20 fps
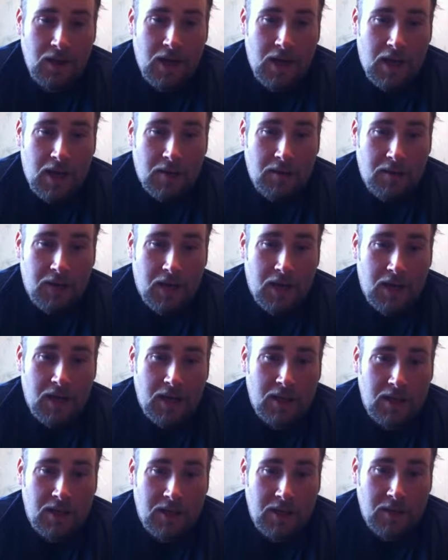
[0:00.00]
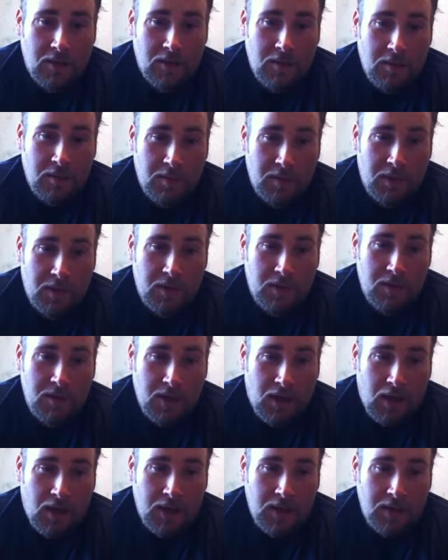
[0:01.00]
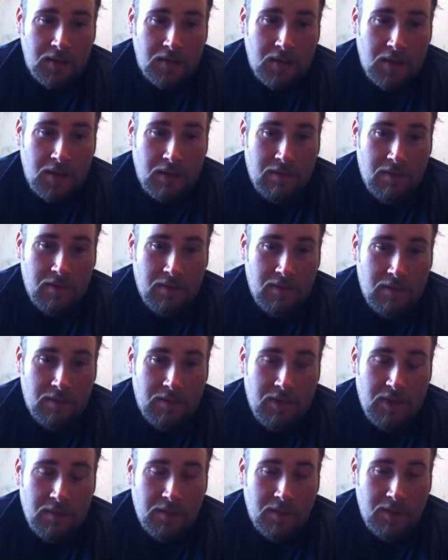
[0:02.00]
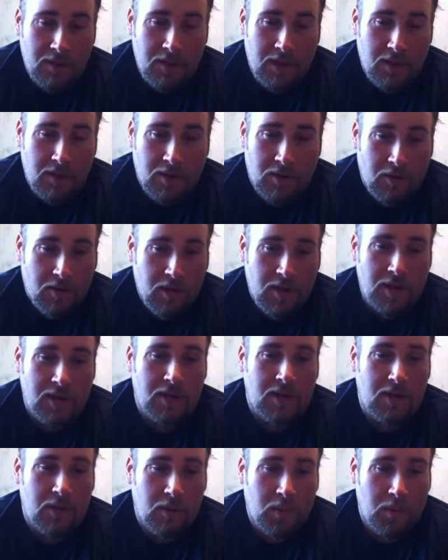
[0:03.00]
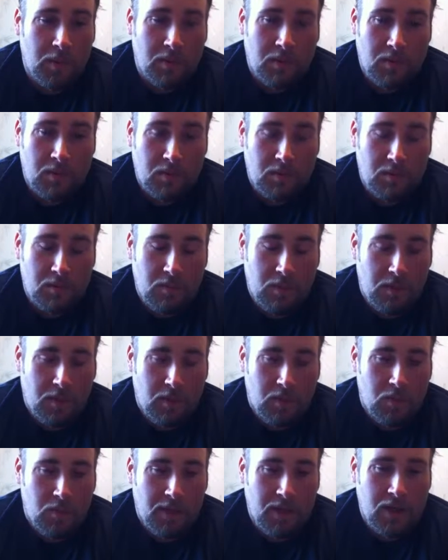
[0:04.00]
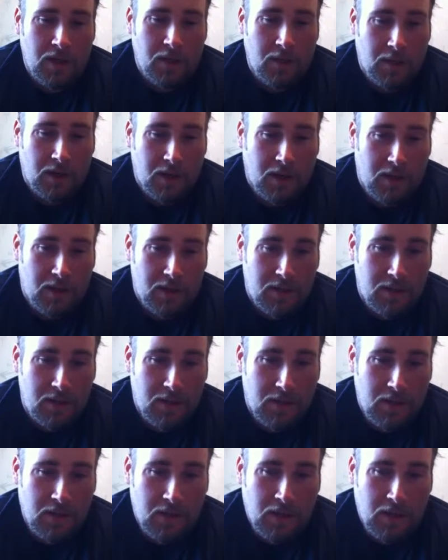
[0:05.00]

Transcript: and that I can deal with without dies and whatever, and people say you're crazy loading without reloading dies.